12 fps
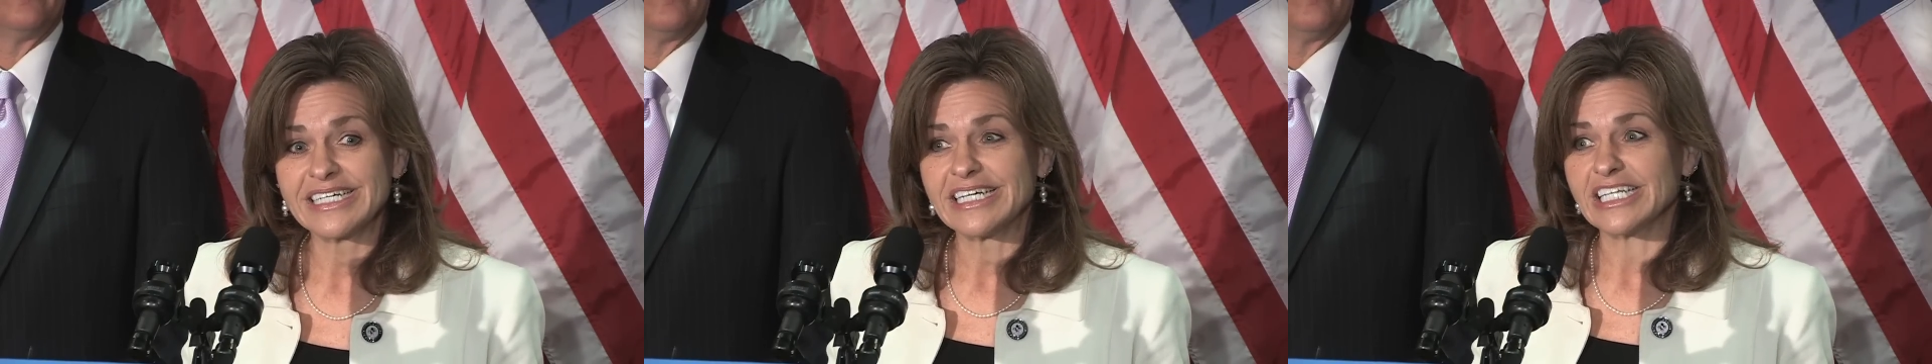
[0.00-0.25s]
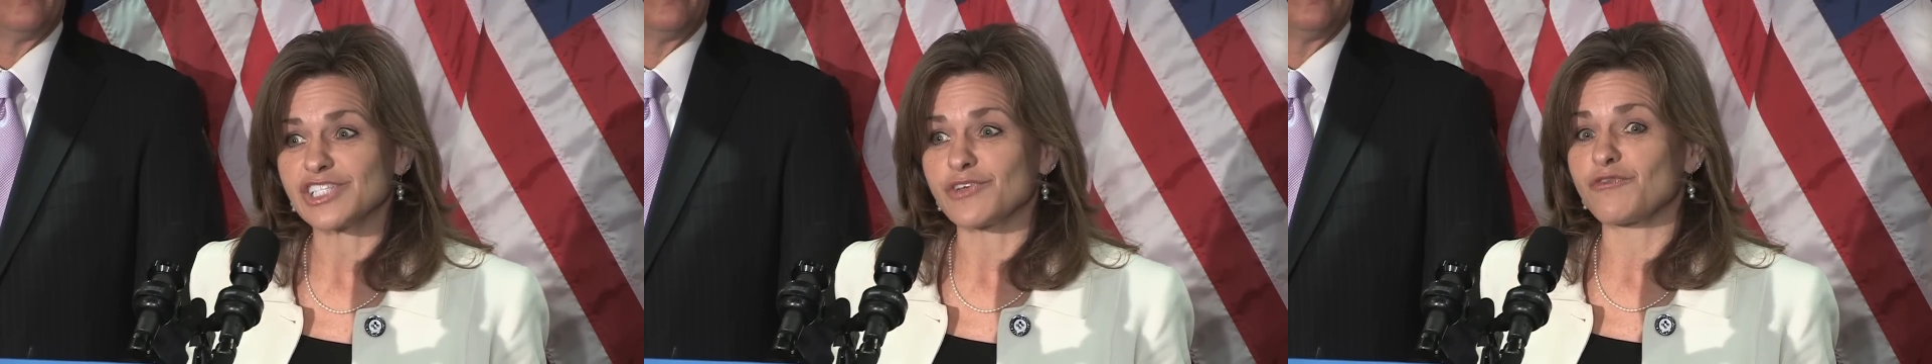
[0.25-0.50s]

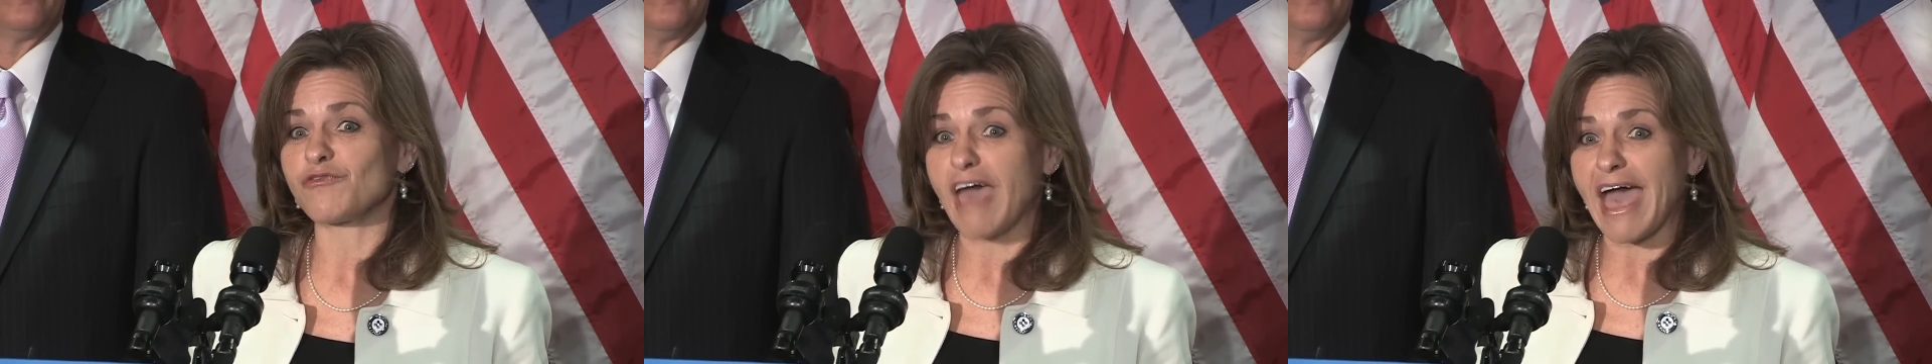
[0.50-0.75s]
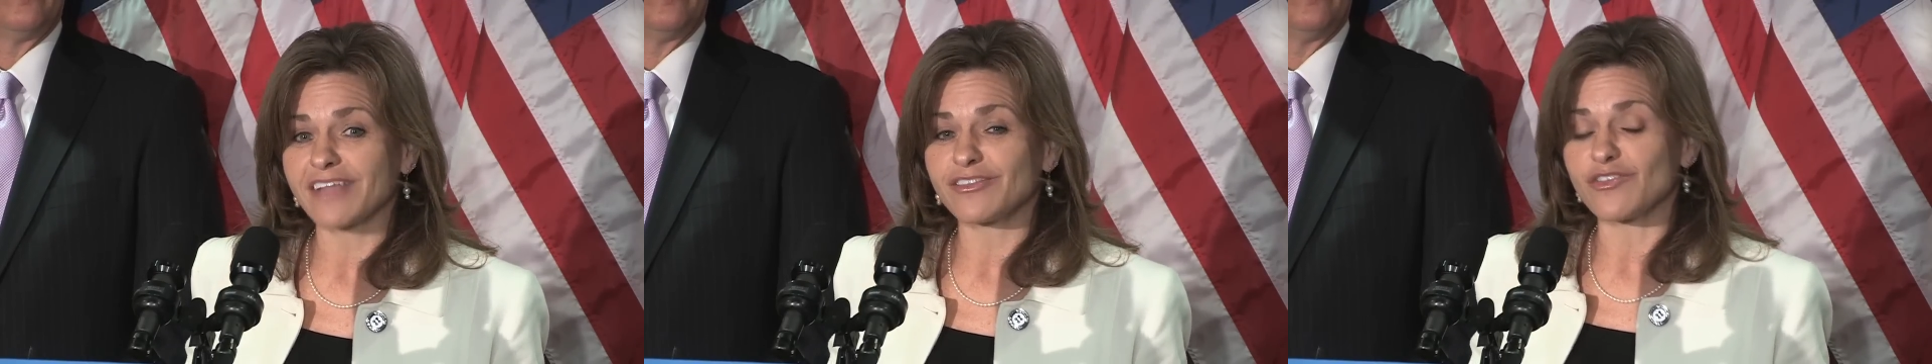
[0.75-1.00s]
It's a
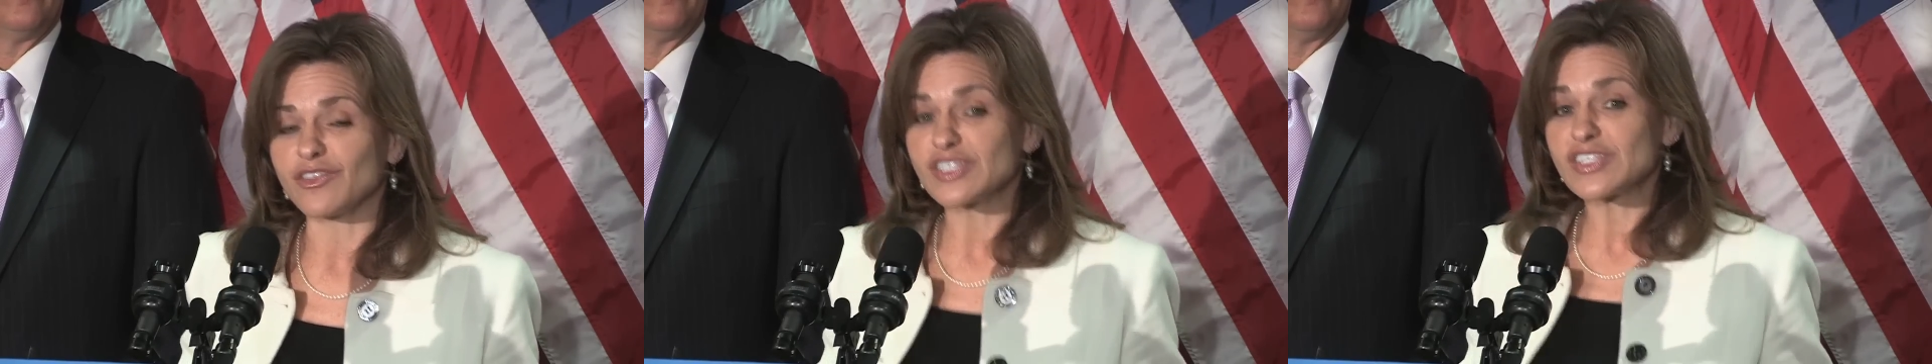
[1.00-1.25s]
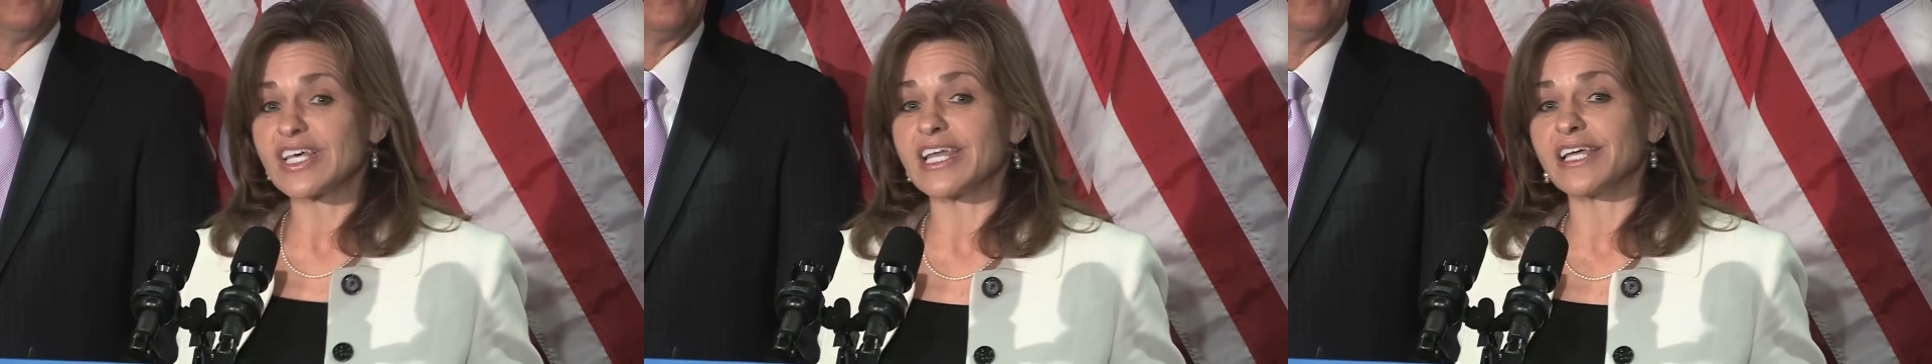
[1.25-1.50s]
fact that the
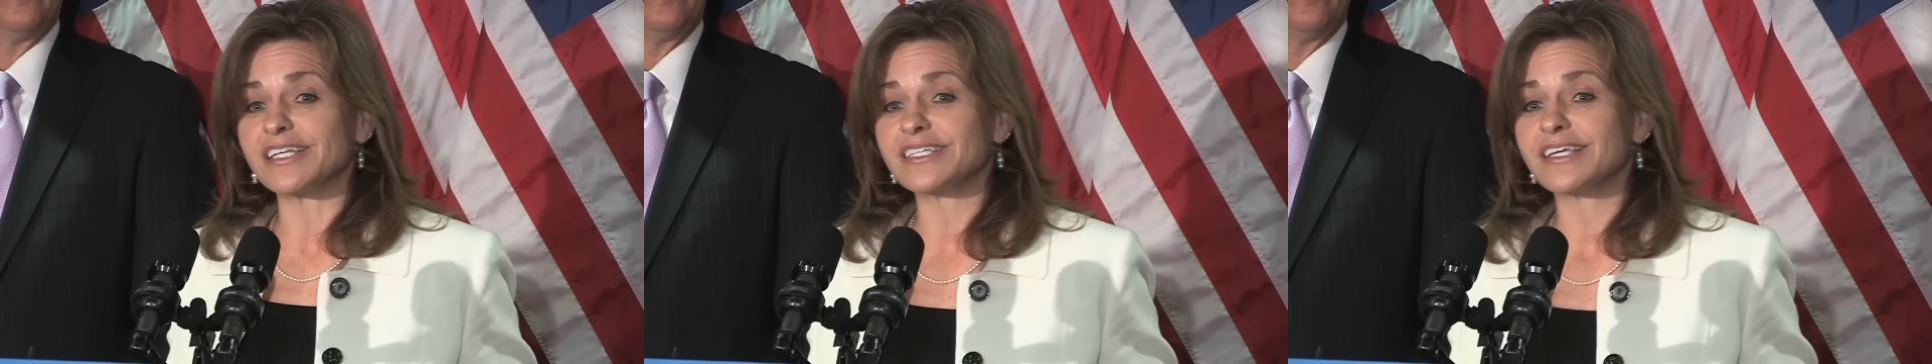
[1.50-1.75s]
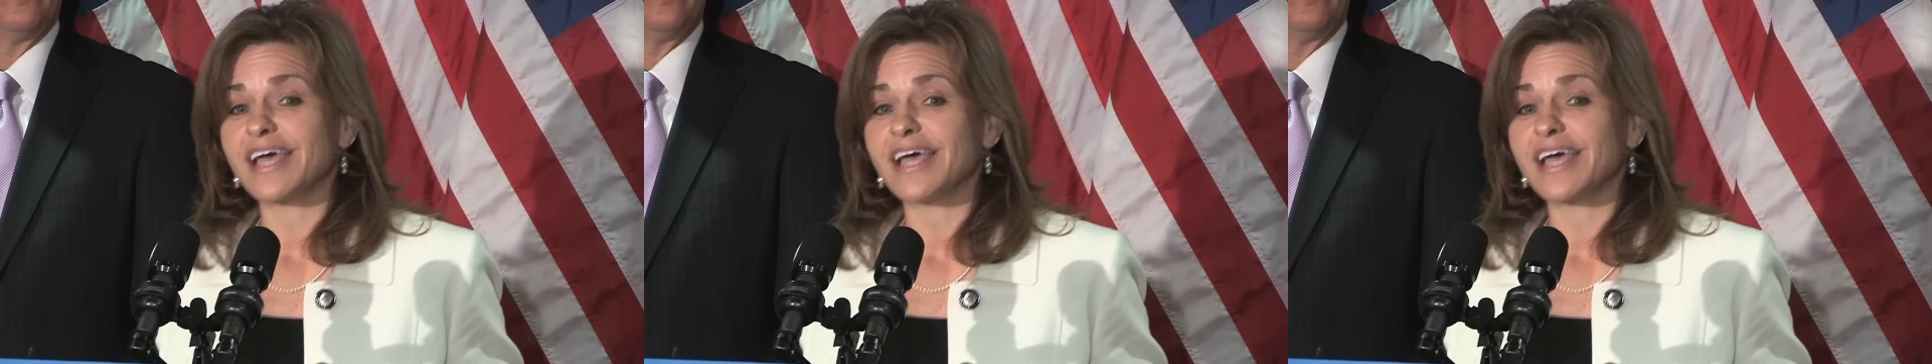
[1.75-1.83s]
Senate